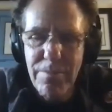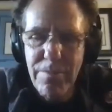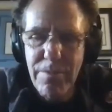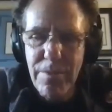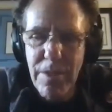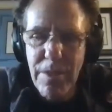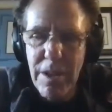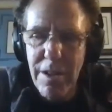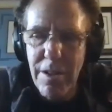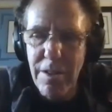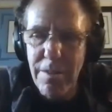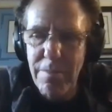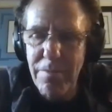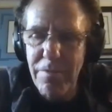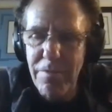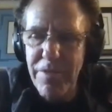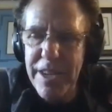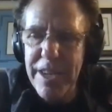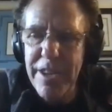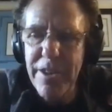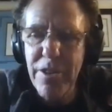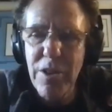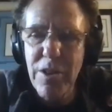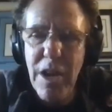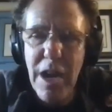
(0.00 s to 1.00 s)
uh
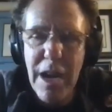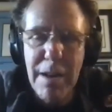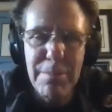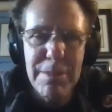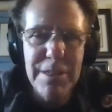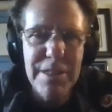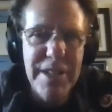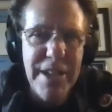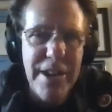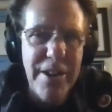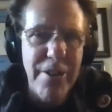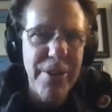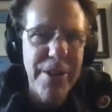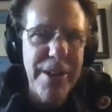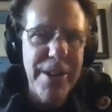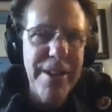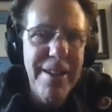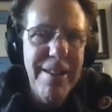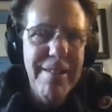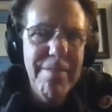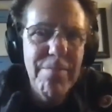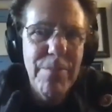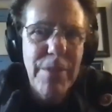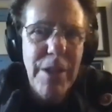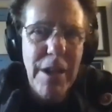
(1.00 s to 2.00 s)
video commentary
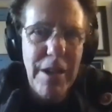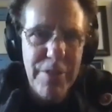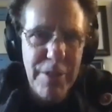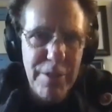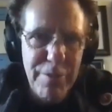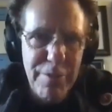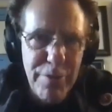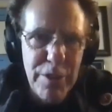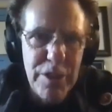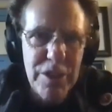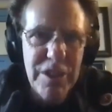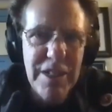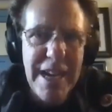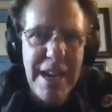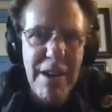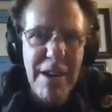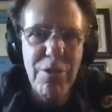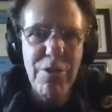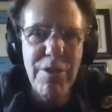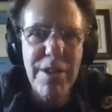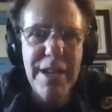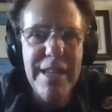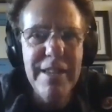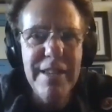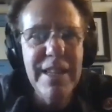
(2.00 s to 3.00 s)
on the first hour,
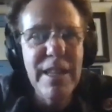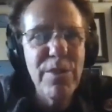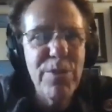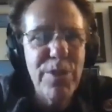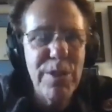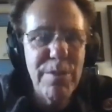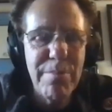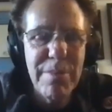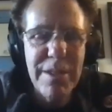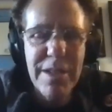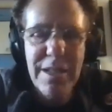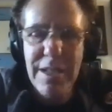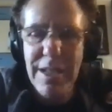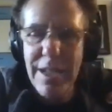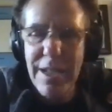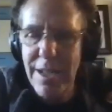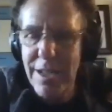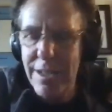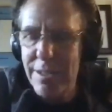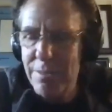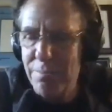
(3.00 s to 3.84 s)
and Ethan uh,